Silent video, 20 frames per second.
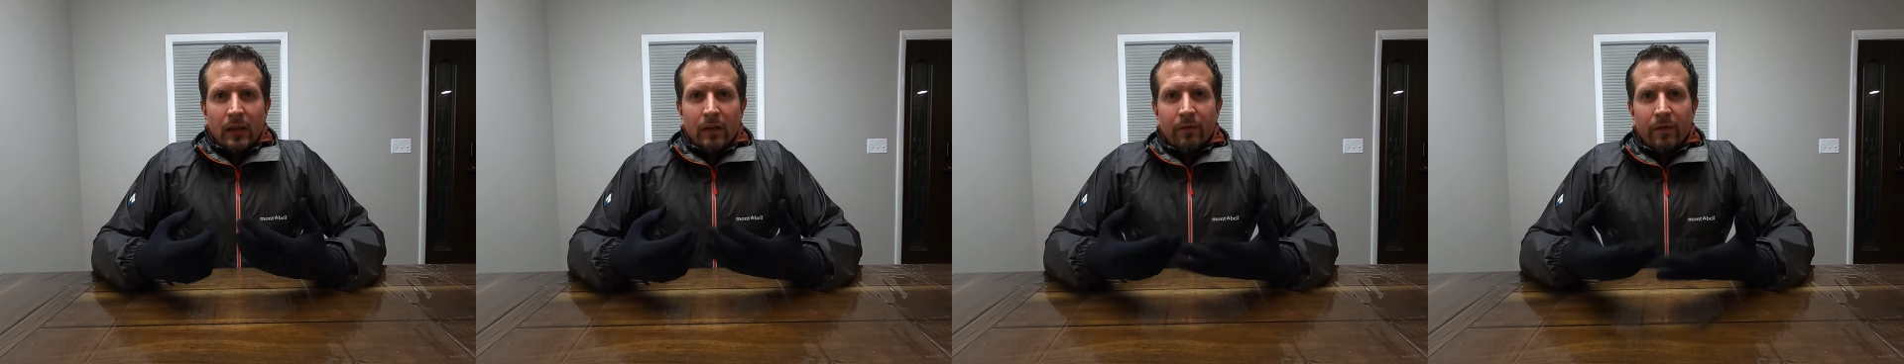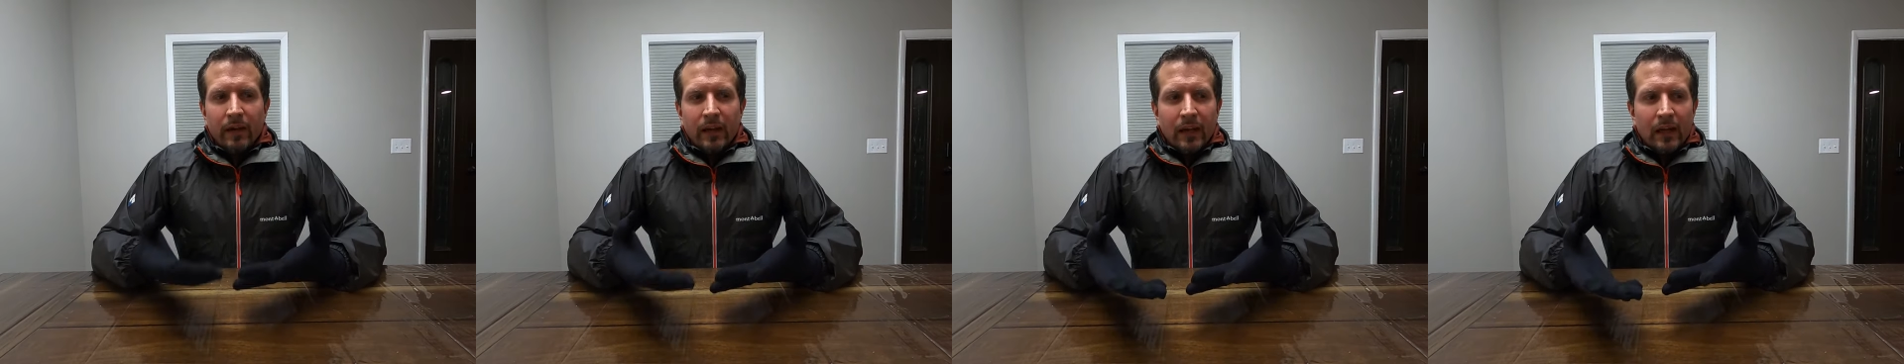
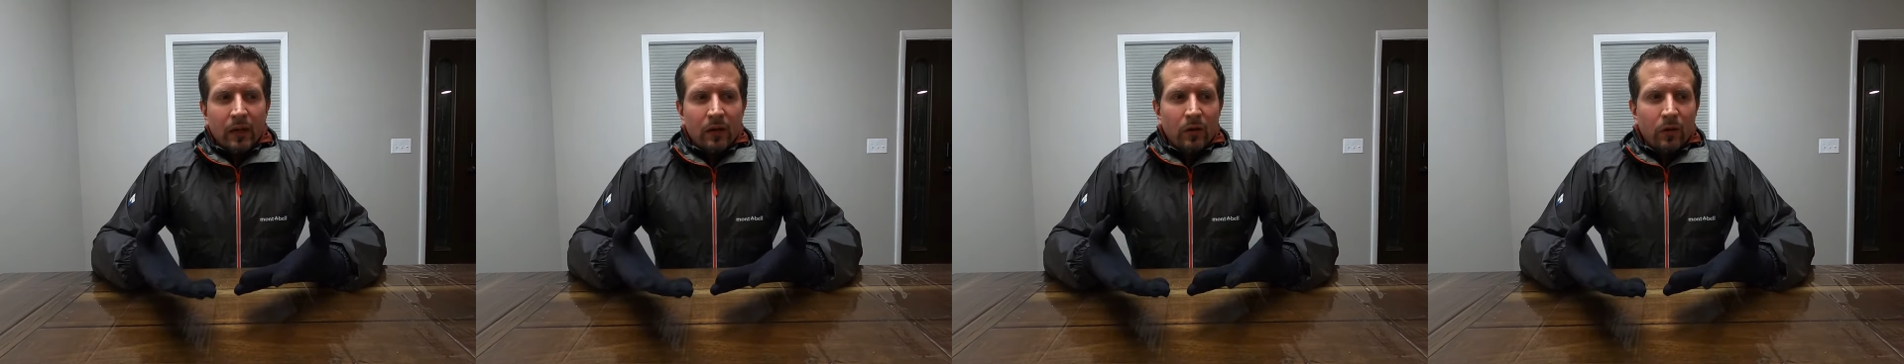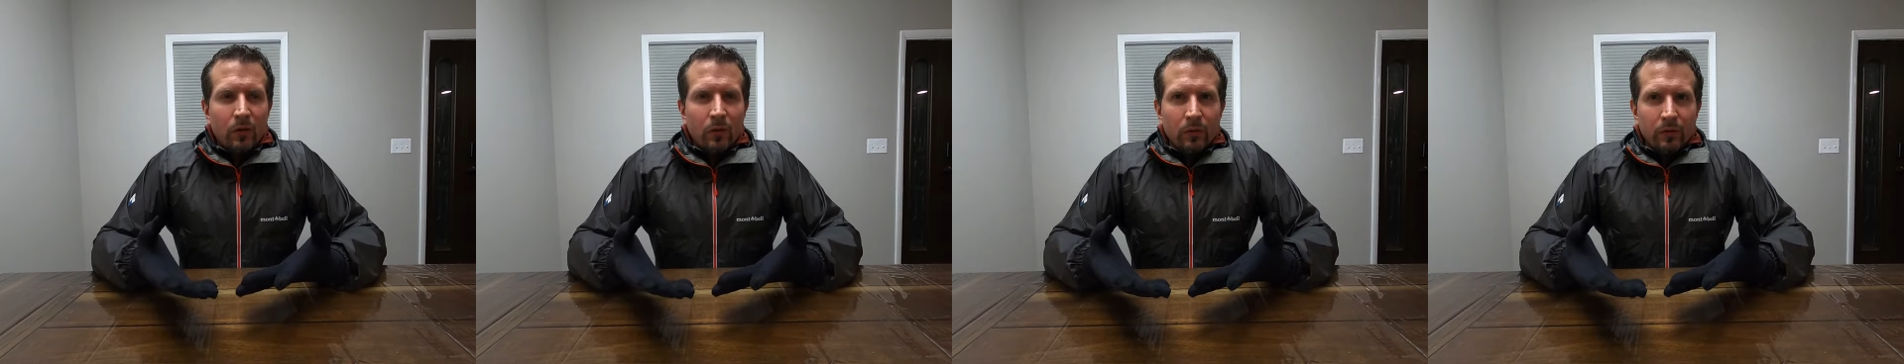If I
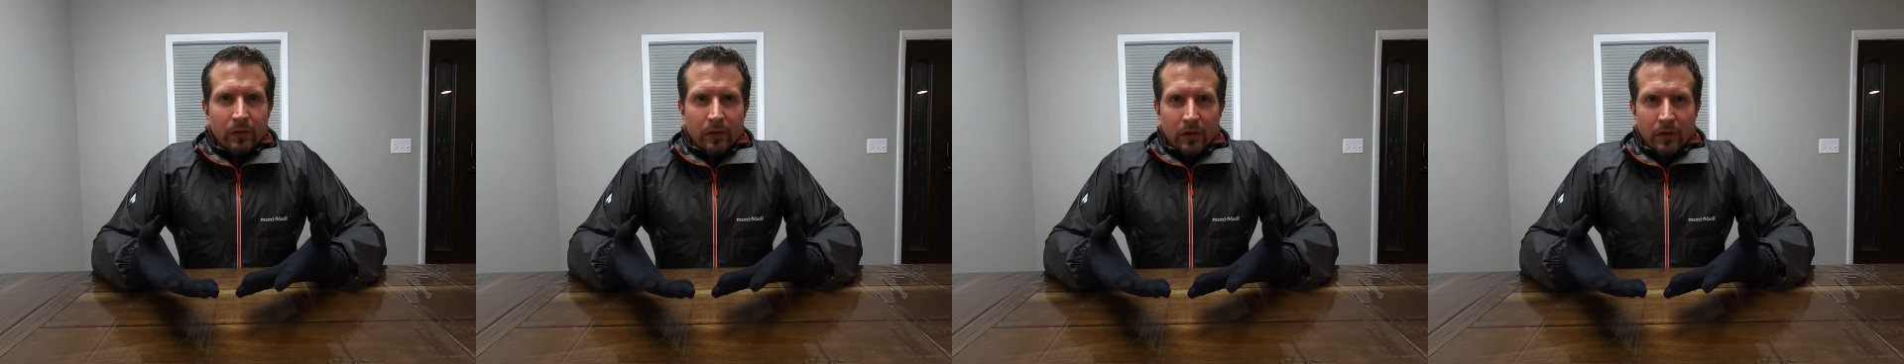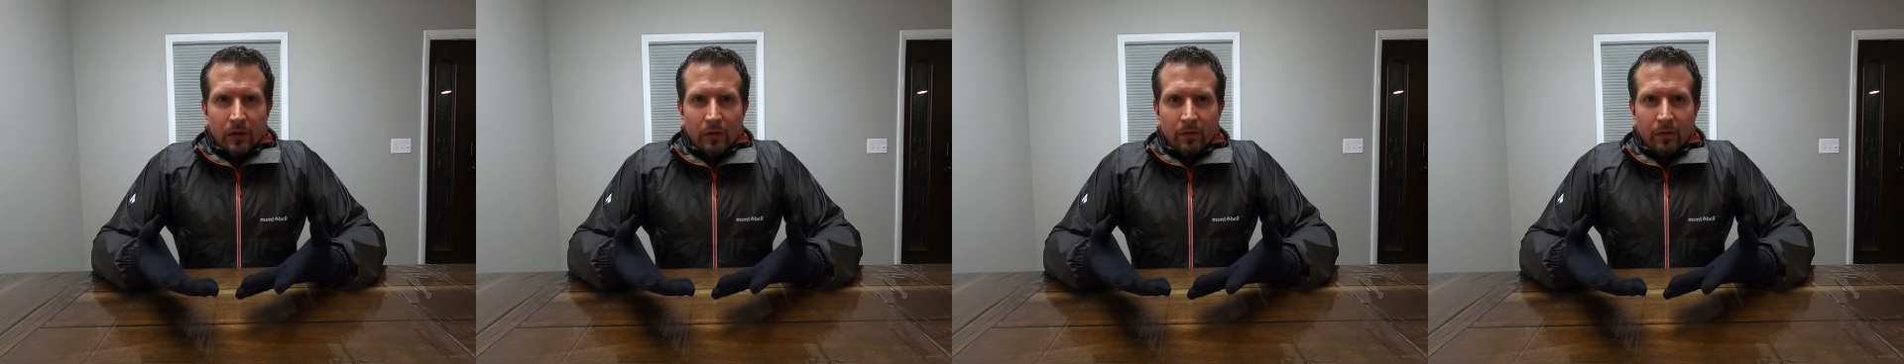got cold
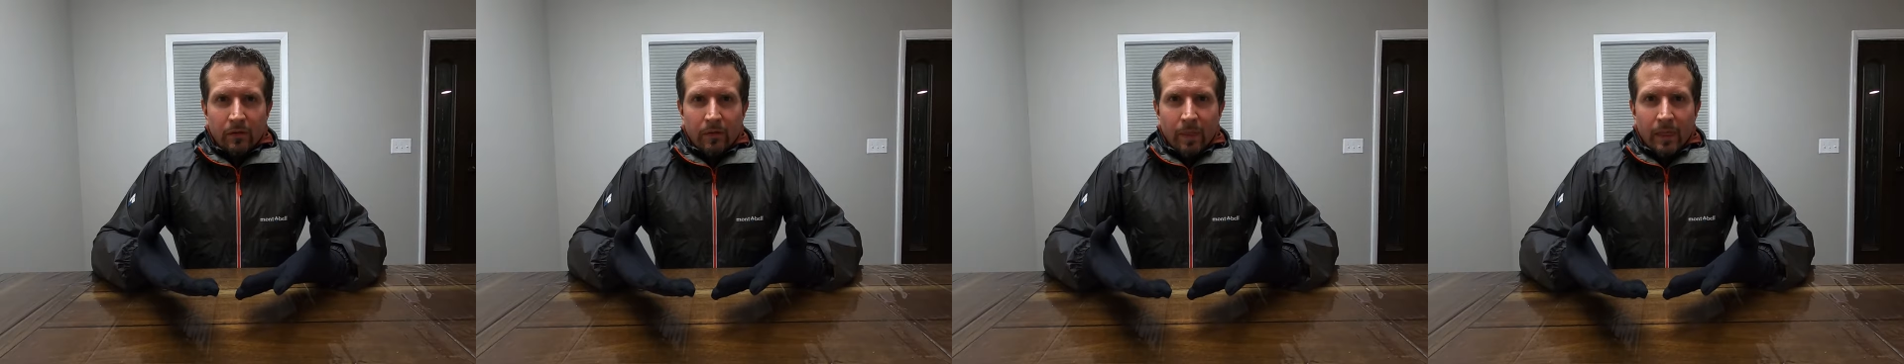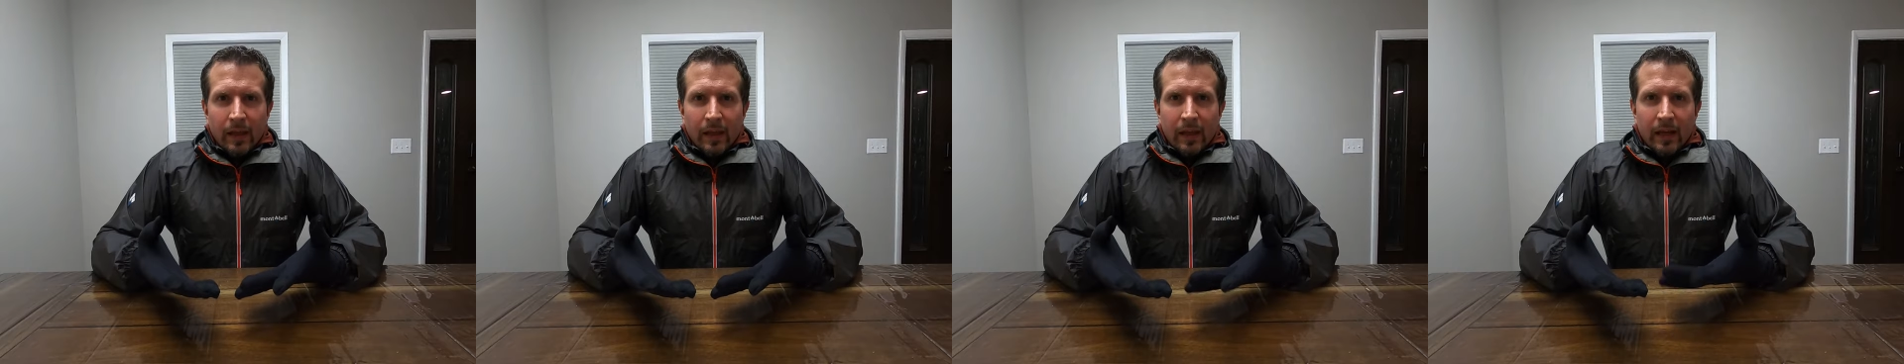
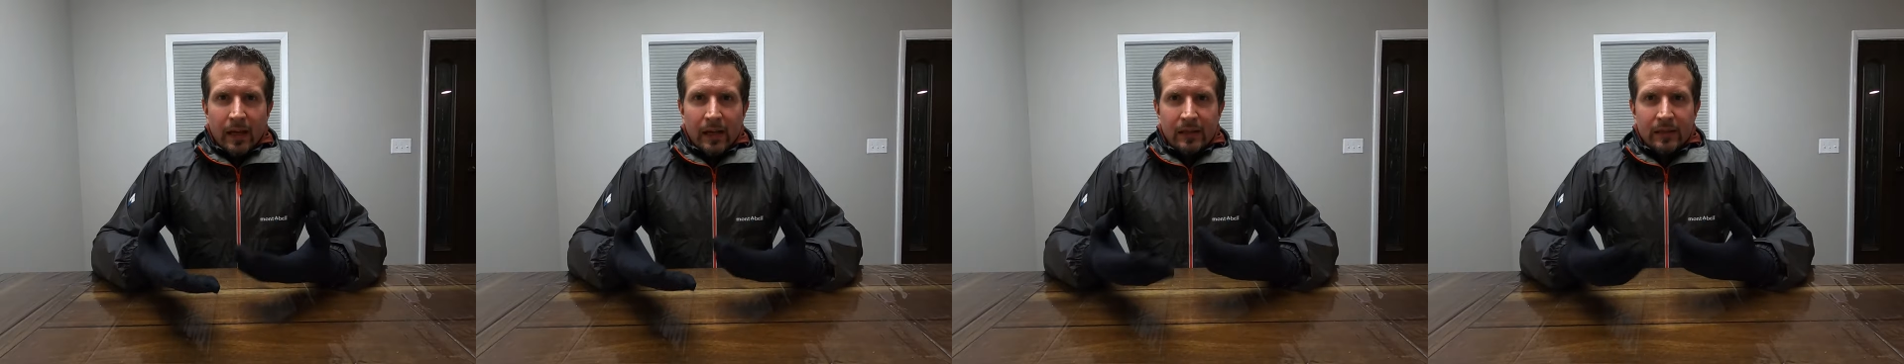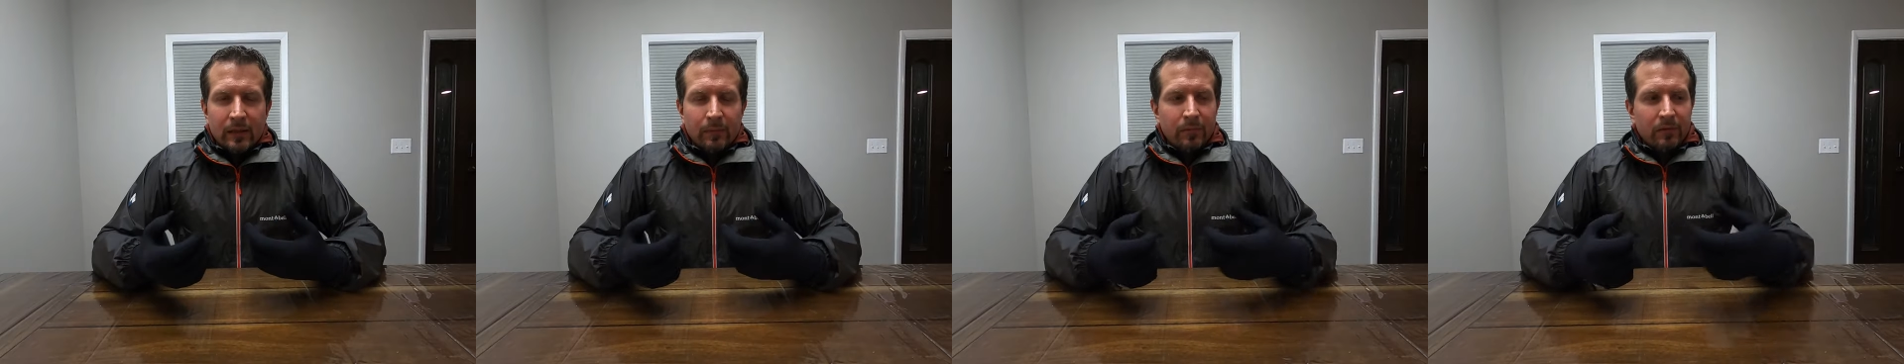enough,
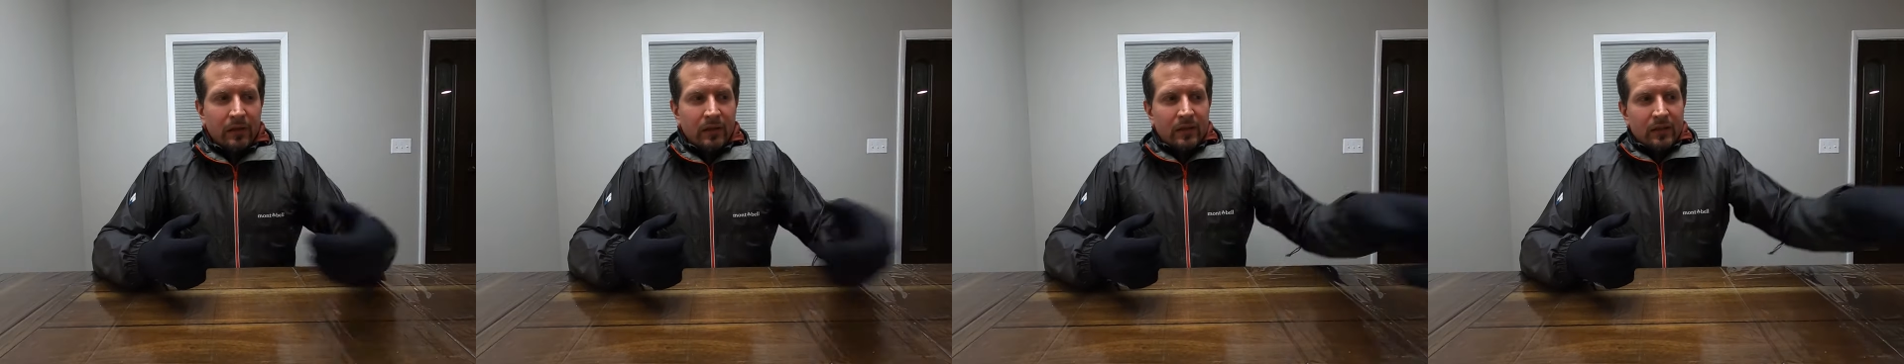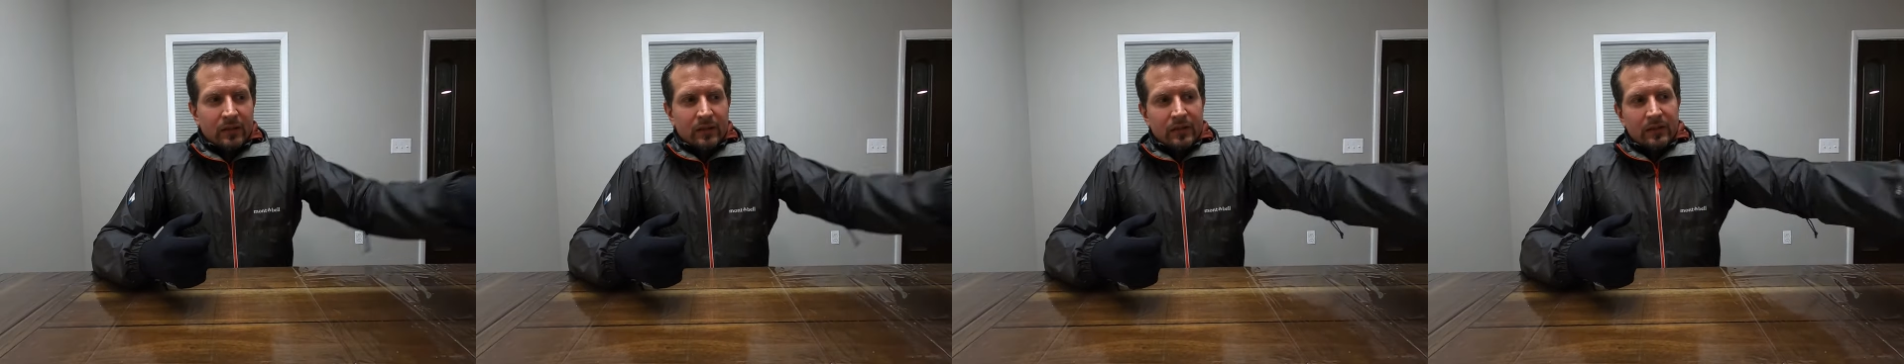I'd
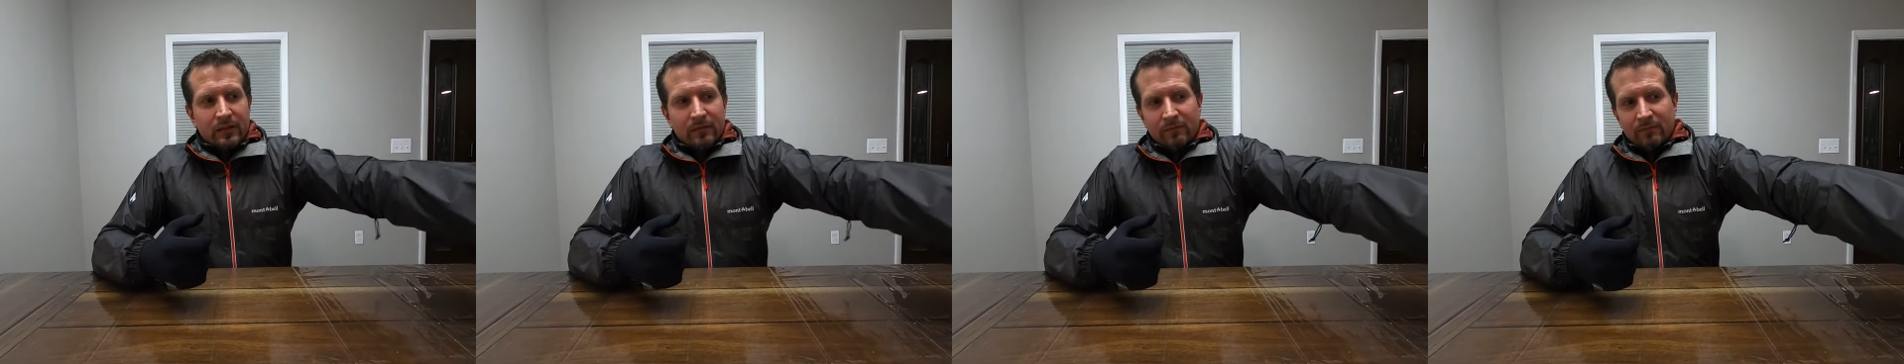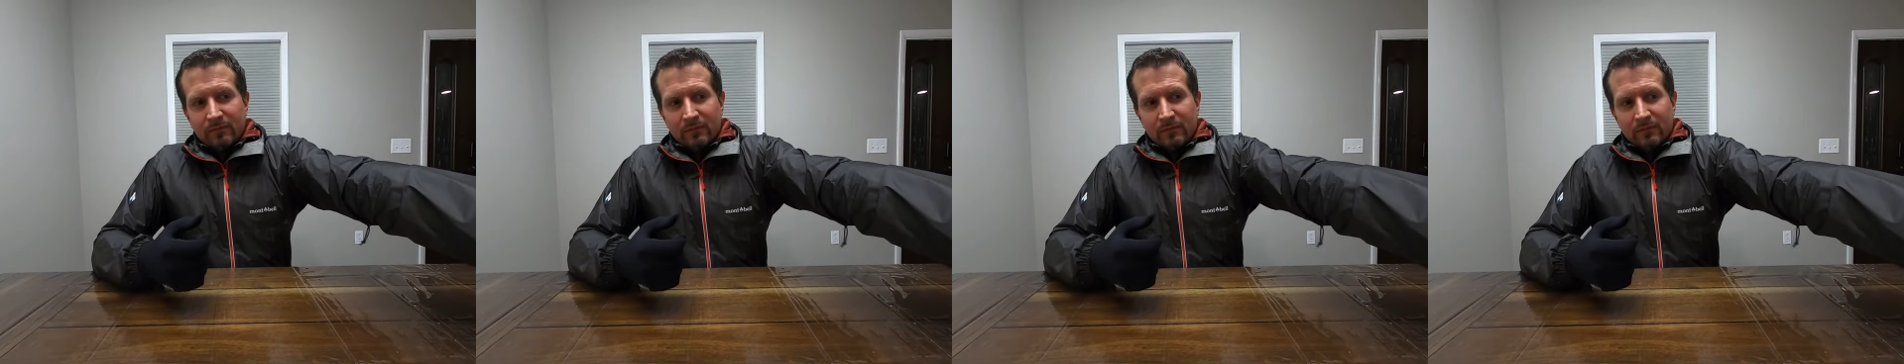simply just